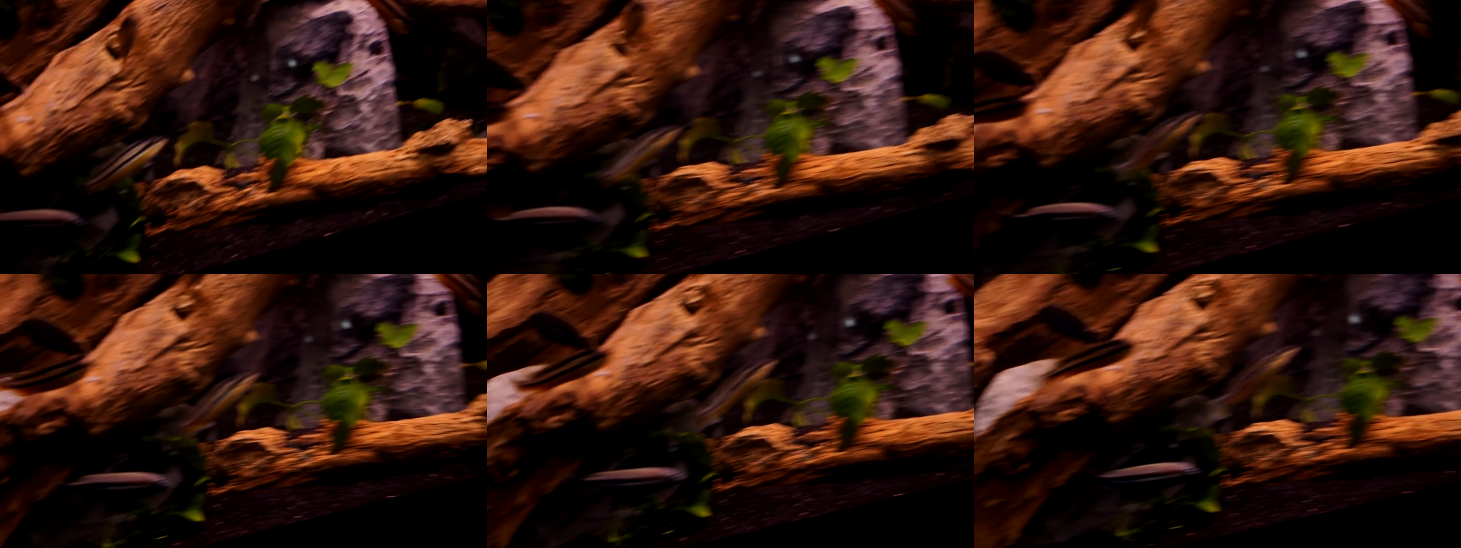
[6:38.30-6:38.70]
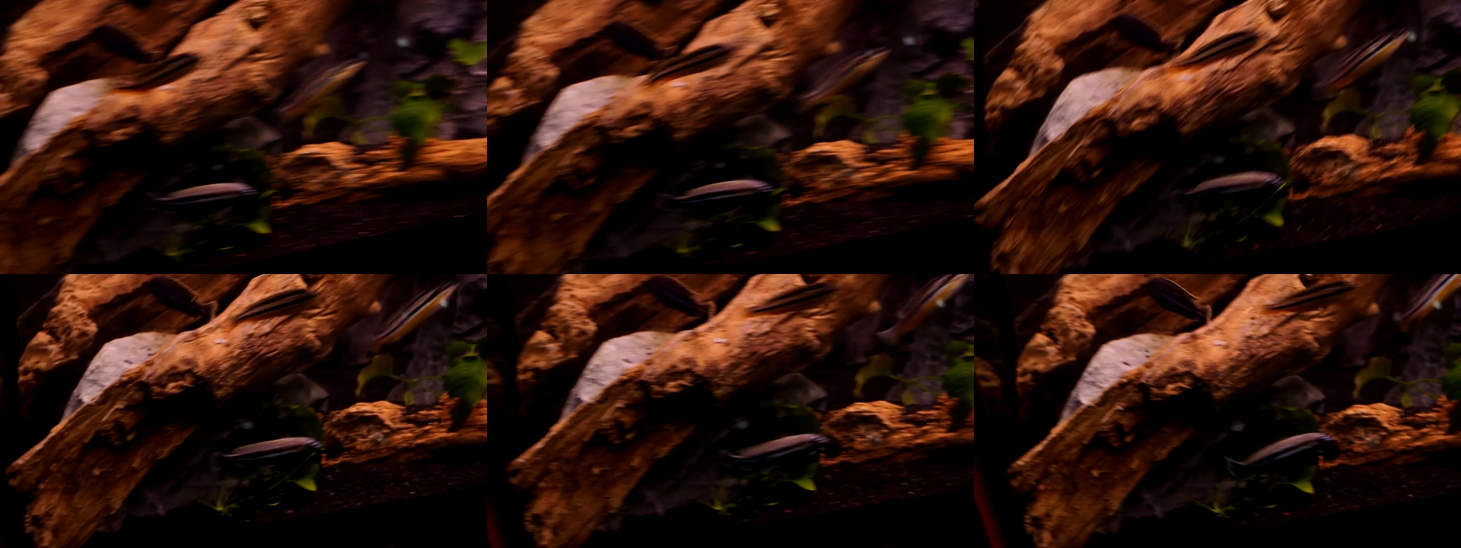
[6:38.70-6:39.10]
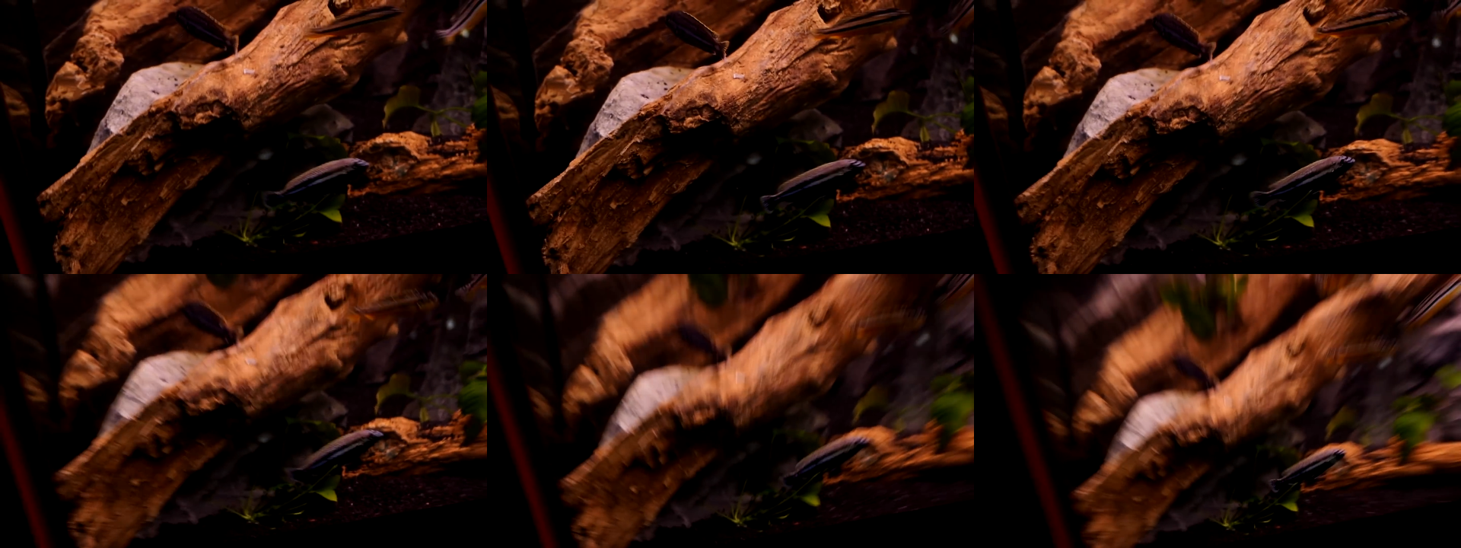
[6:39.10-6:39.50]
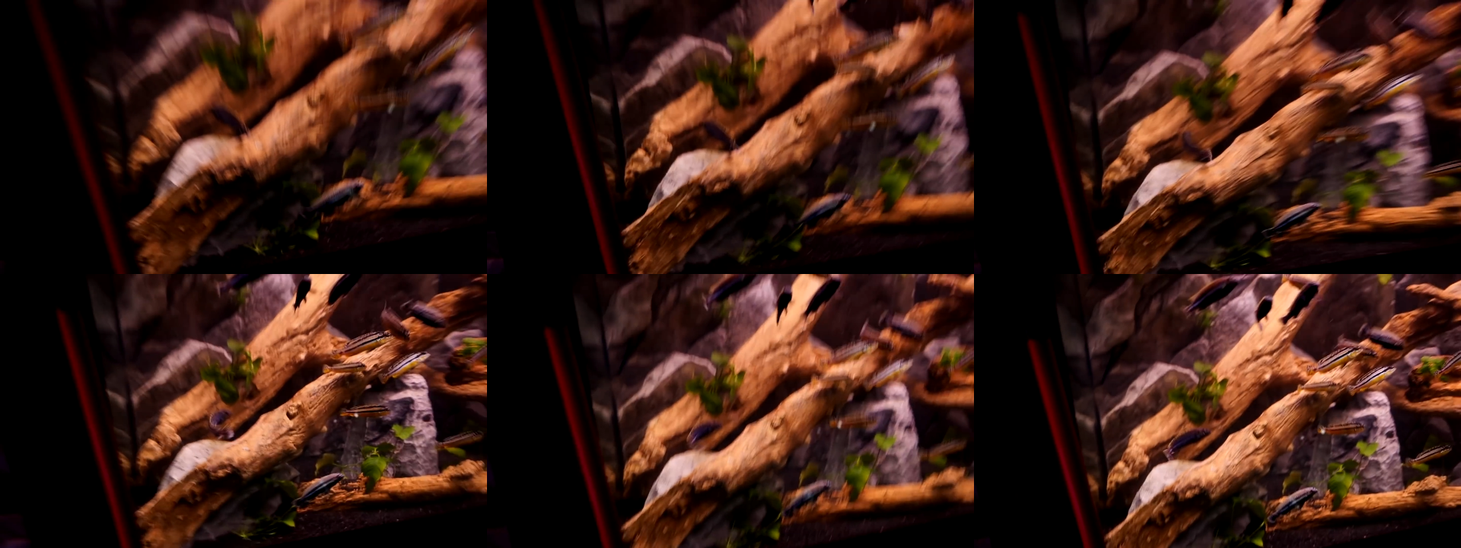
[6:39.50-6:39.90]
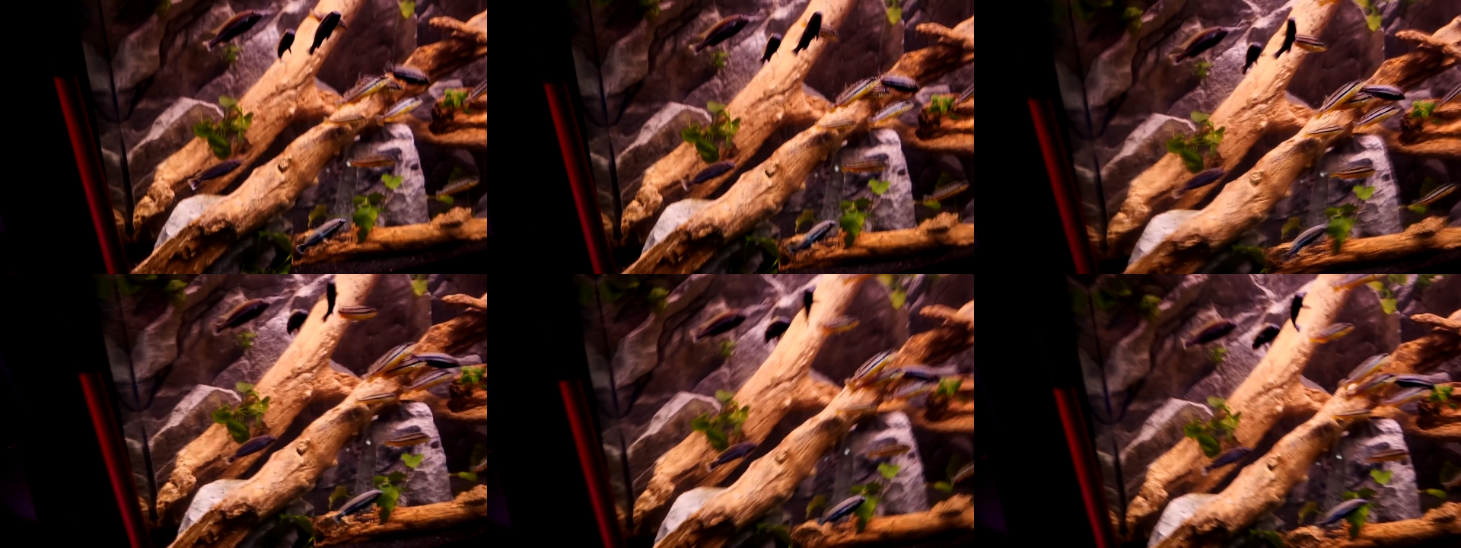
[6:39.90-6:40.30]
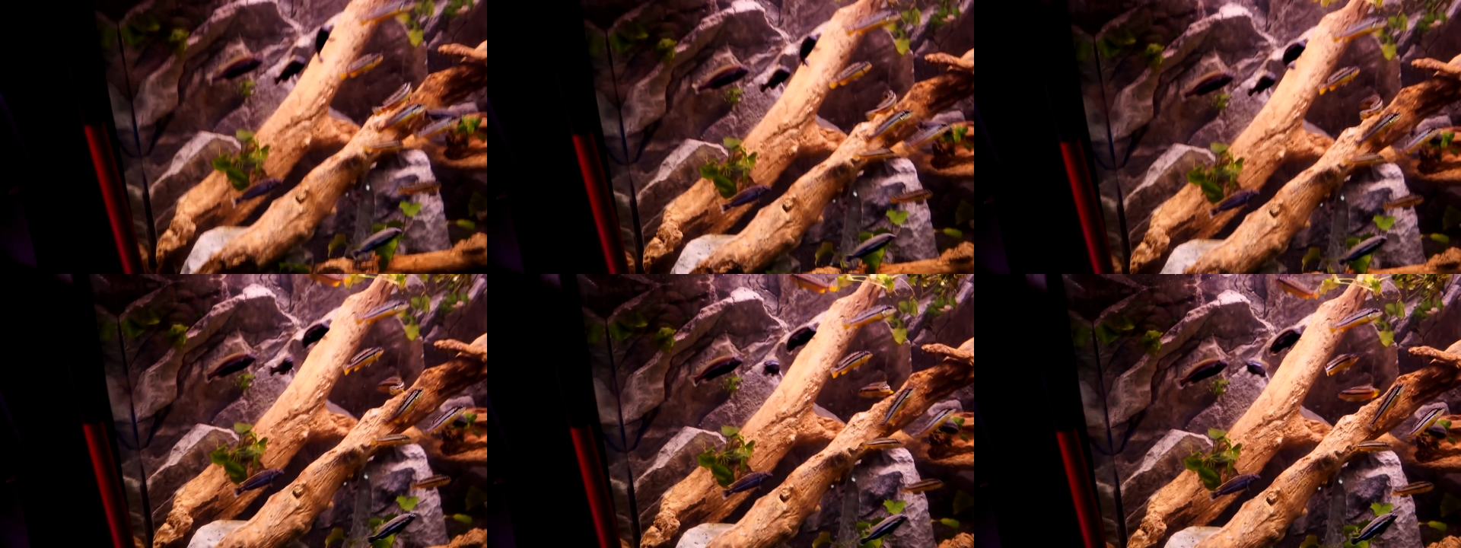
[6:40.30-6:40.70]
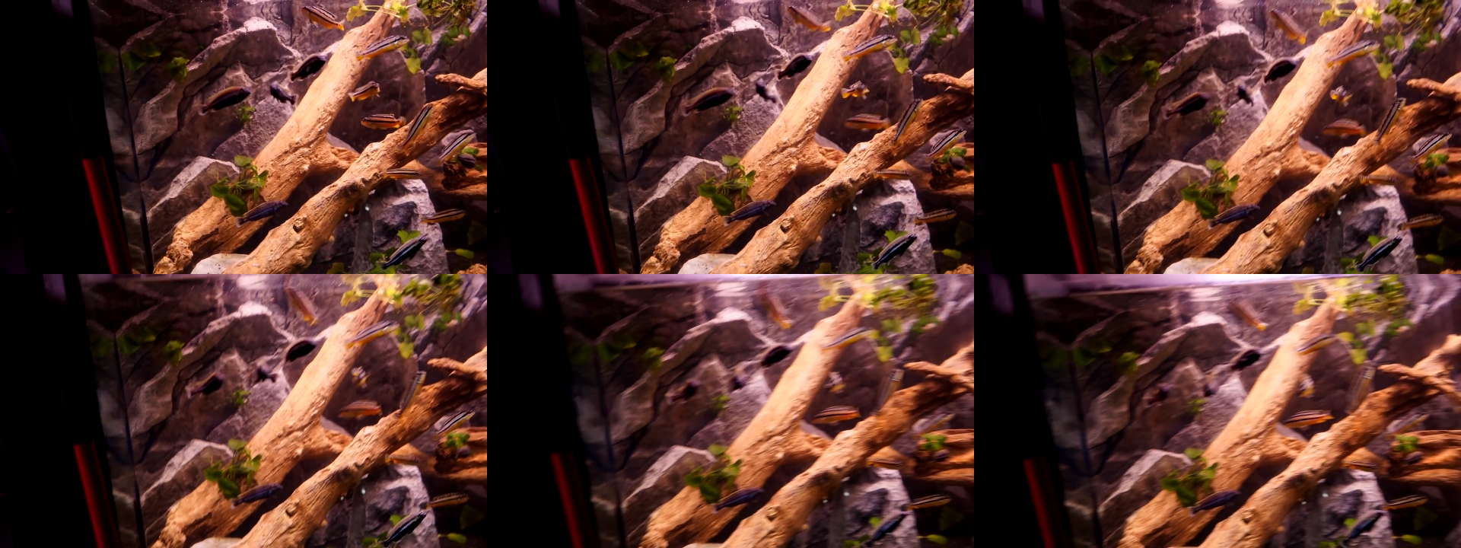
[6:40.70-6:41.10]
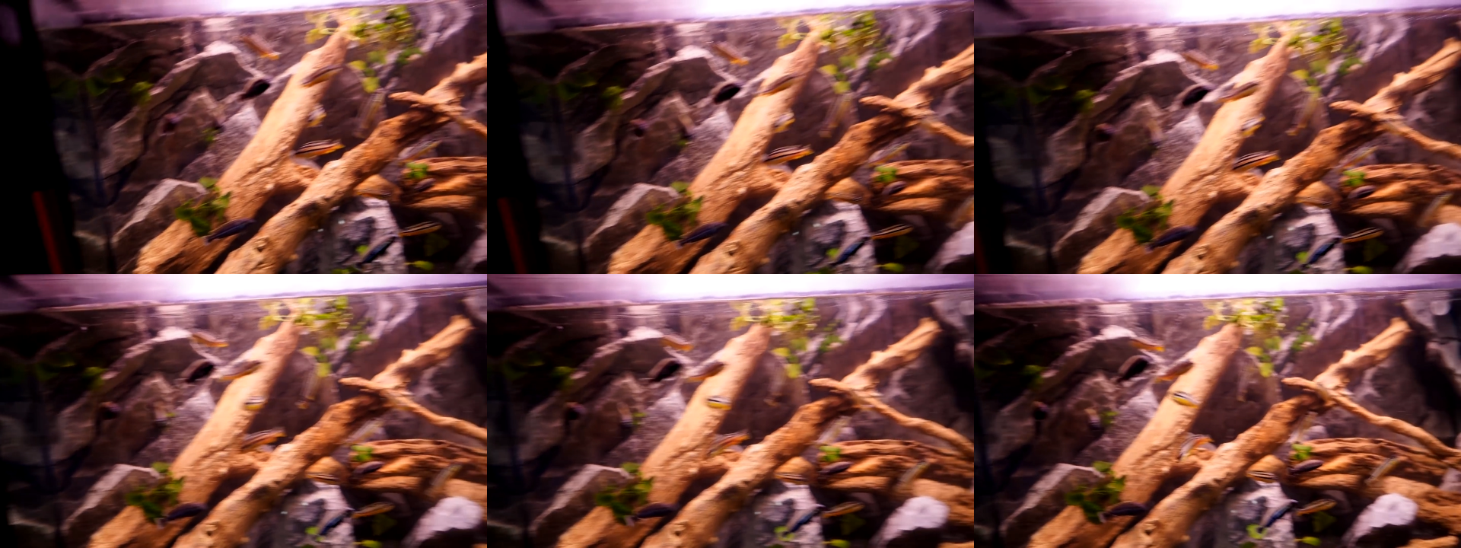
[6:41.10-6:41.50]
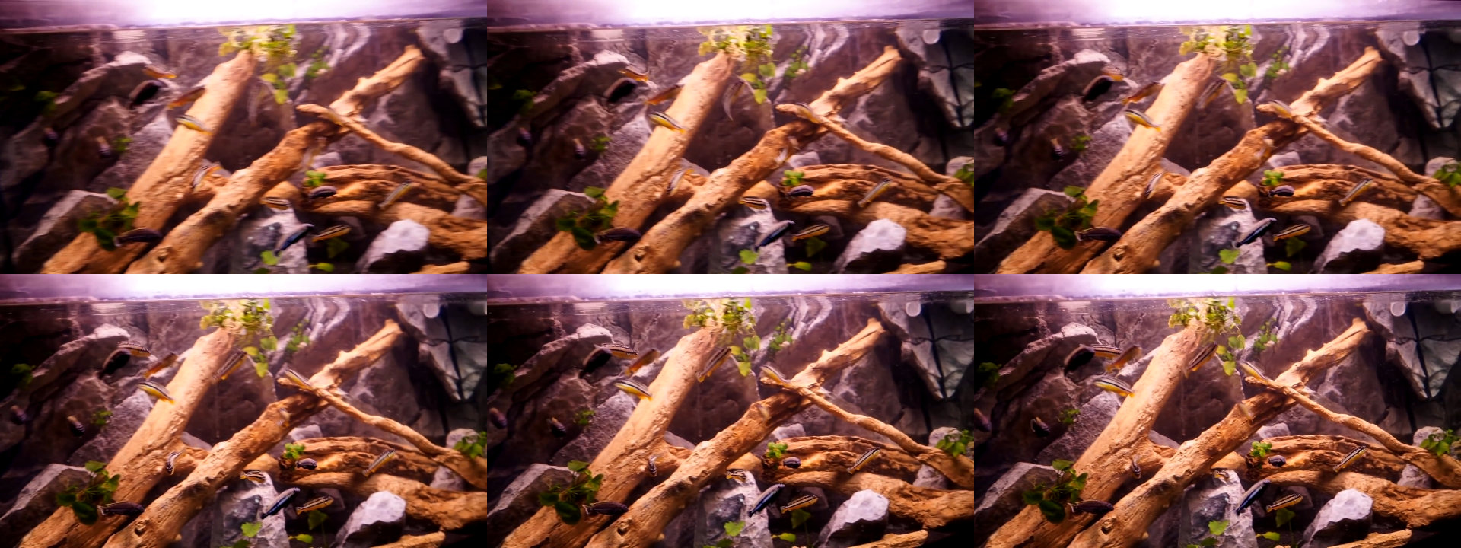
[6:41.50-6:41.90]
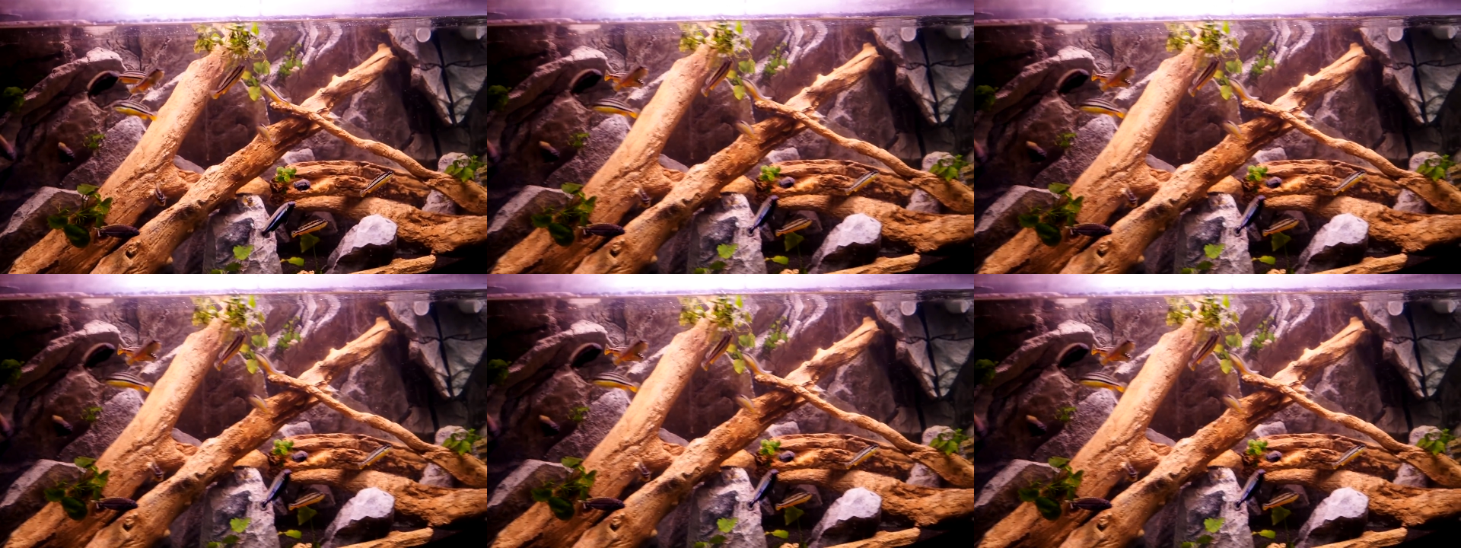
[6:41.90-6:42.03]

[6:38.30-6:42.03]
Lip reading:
[unreadable: no face in view]